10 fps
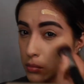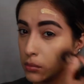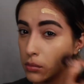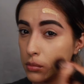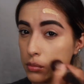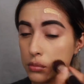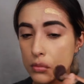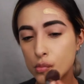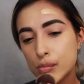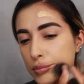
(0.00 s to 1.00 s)

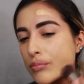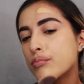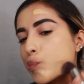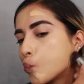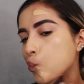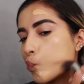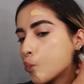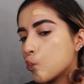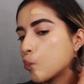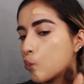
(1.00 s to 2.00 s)

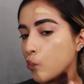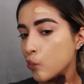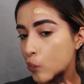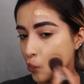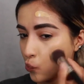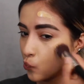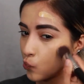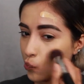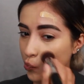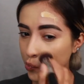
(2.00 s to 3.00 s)

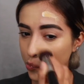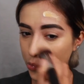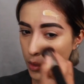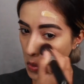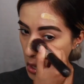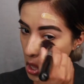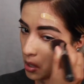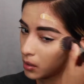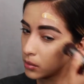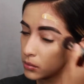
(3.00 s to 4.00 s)

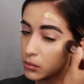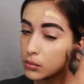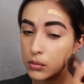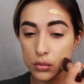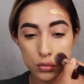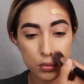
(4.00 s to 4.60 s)
Nobody speaks.